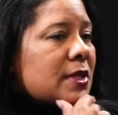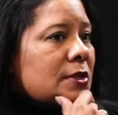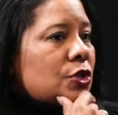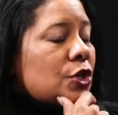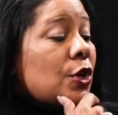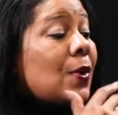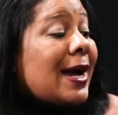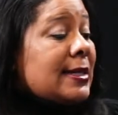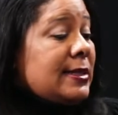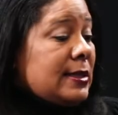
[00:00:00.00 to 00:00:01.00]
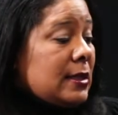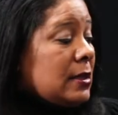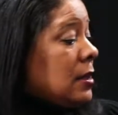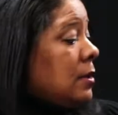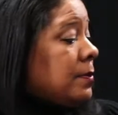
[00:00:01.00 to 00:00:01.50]
And so I
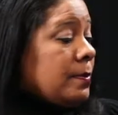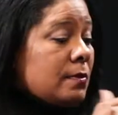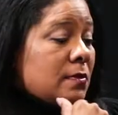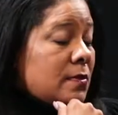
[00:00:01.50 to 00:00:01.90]
sent him